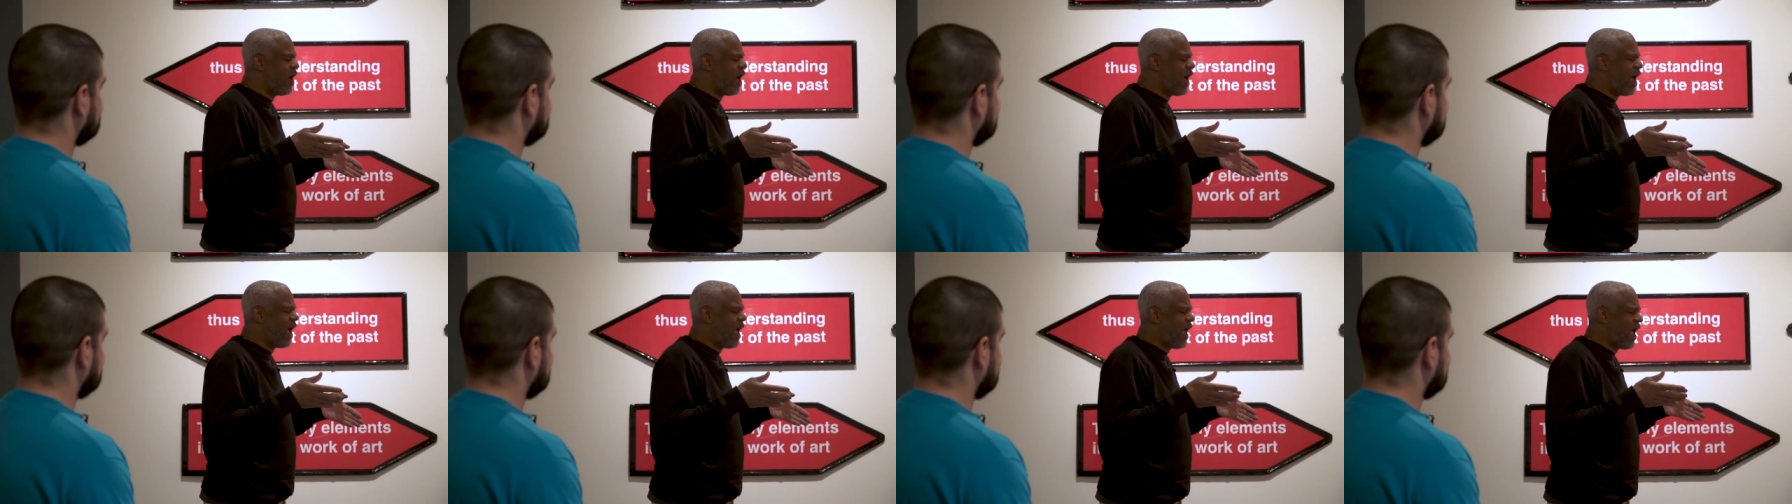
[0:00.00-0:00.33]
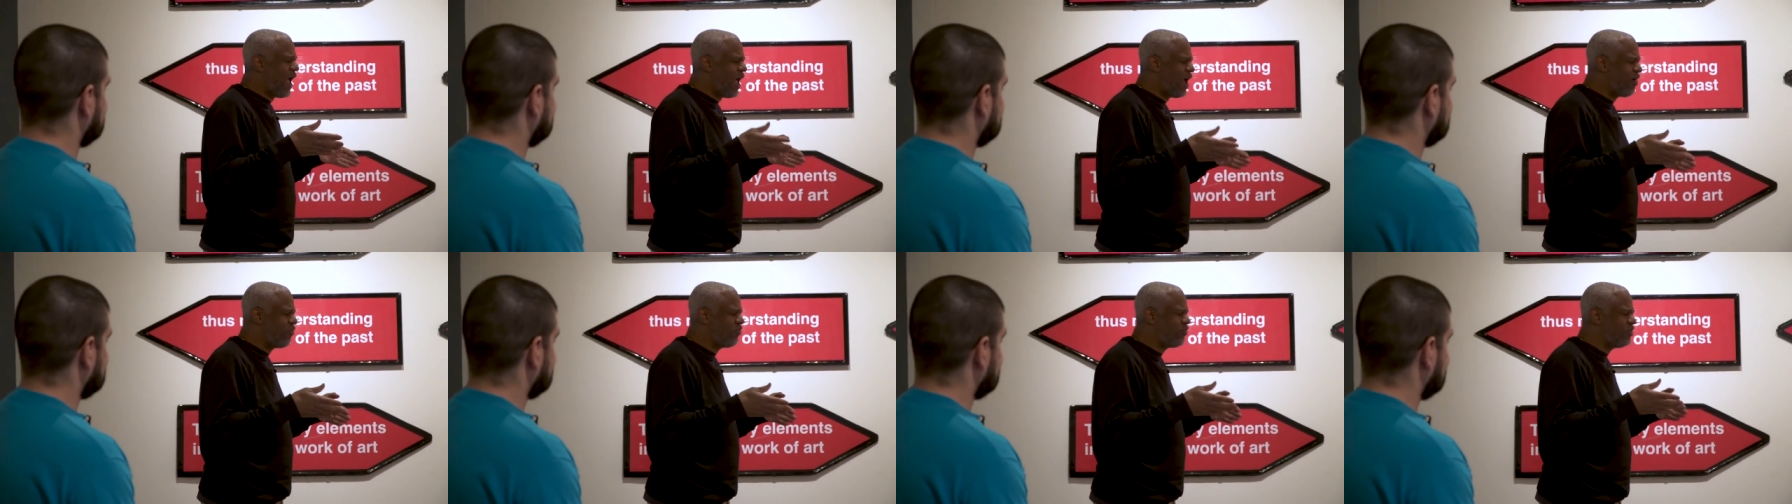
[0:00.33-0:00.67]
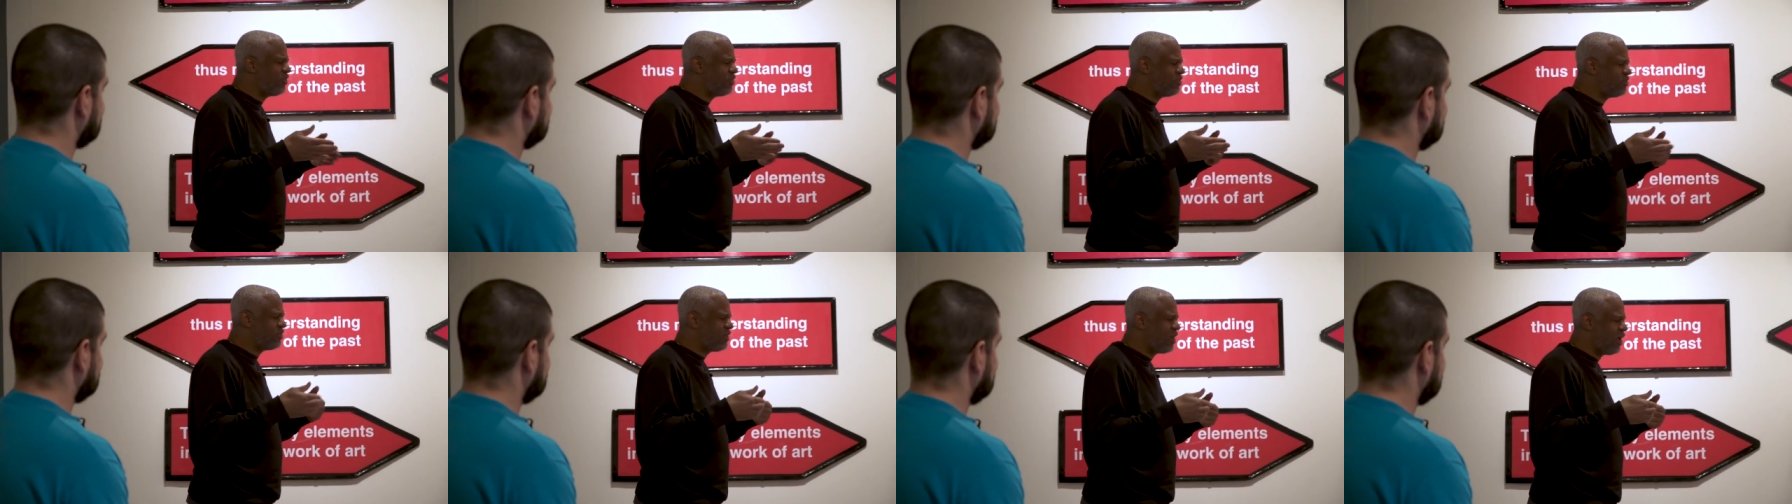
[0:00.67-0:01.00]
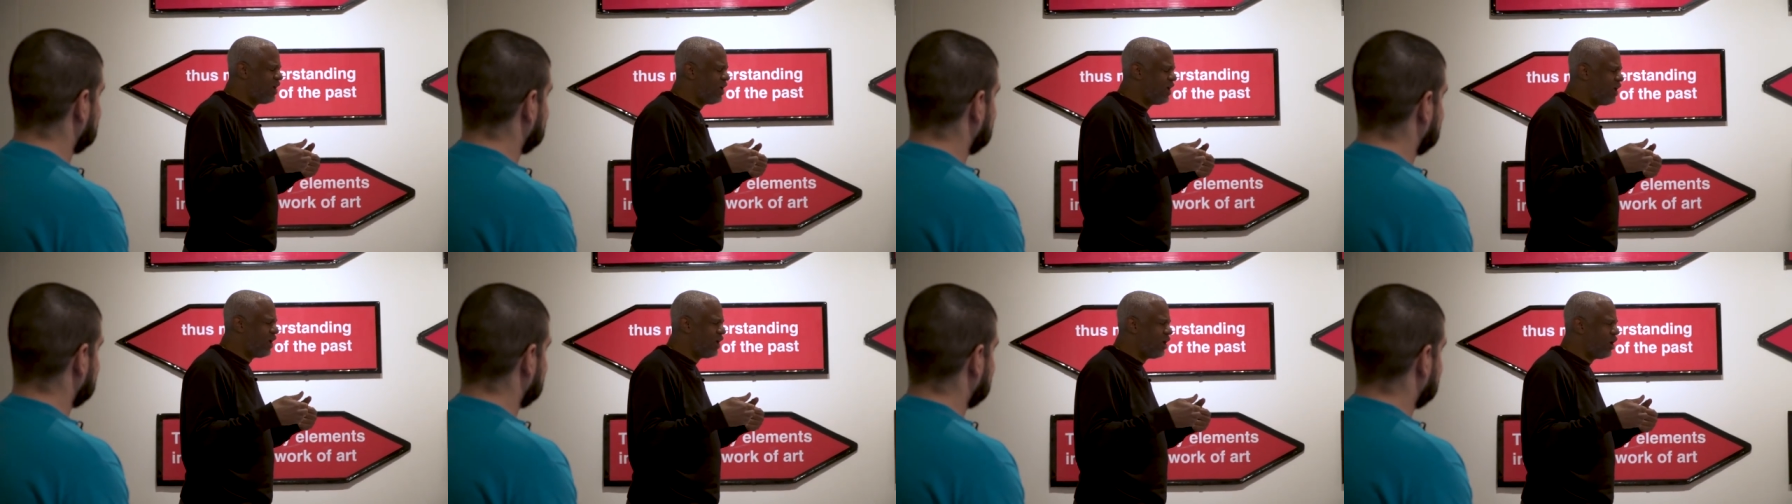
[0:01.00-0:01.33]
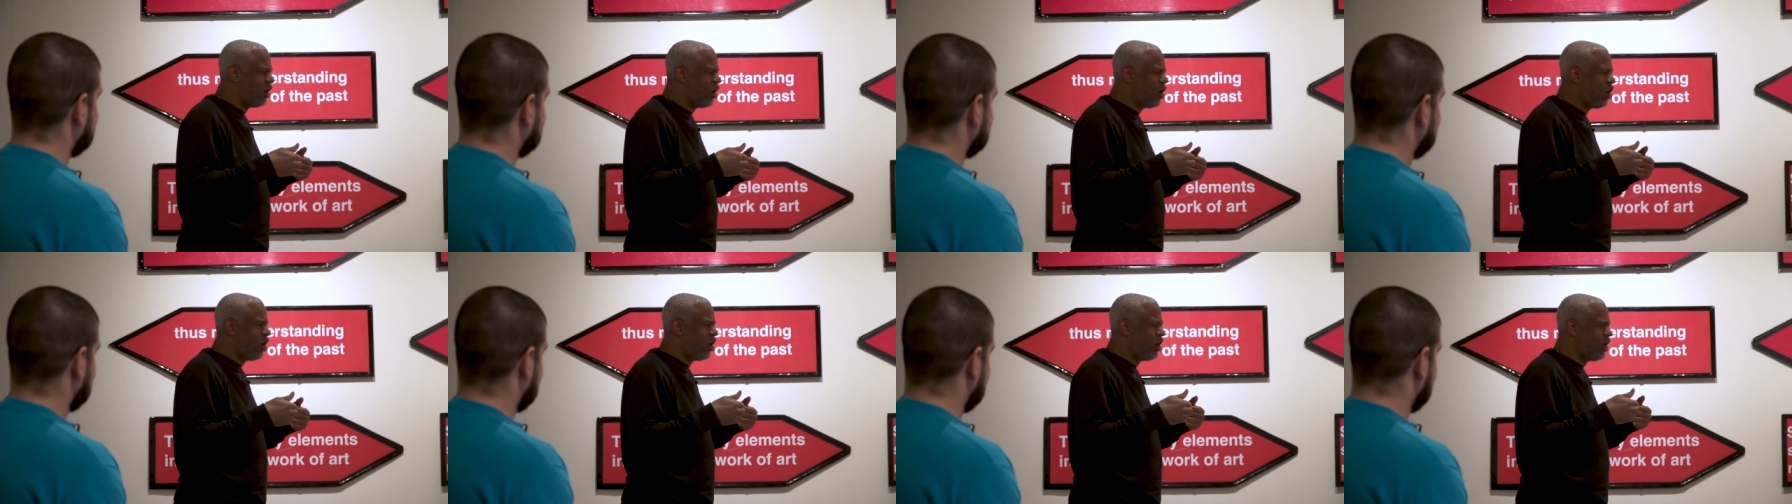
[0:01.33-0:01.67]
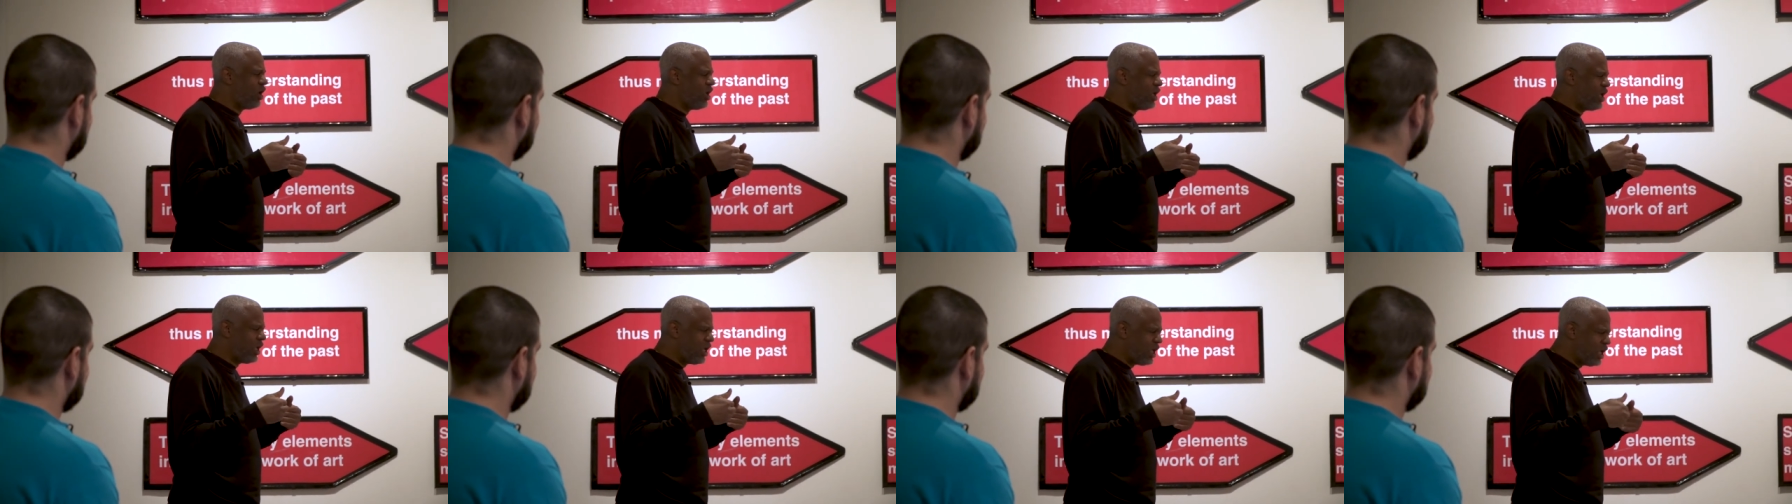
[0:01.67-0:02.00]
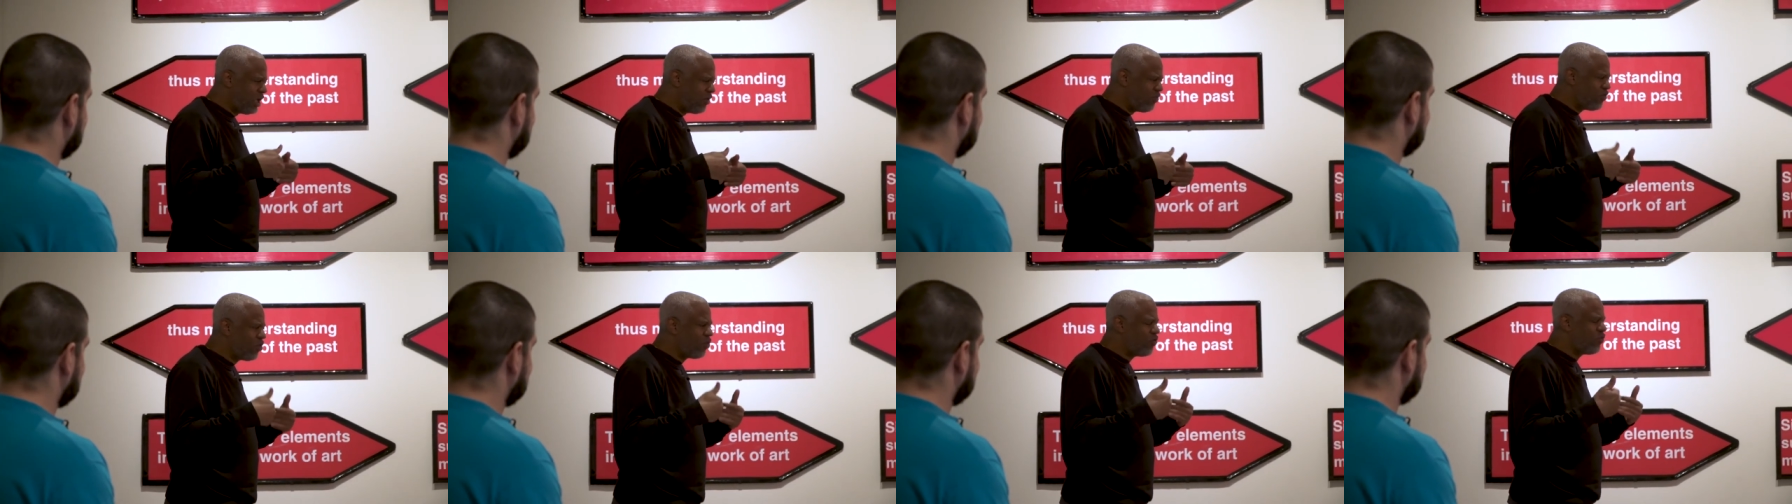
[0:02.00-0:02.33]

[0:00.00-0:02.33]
I have to say, even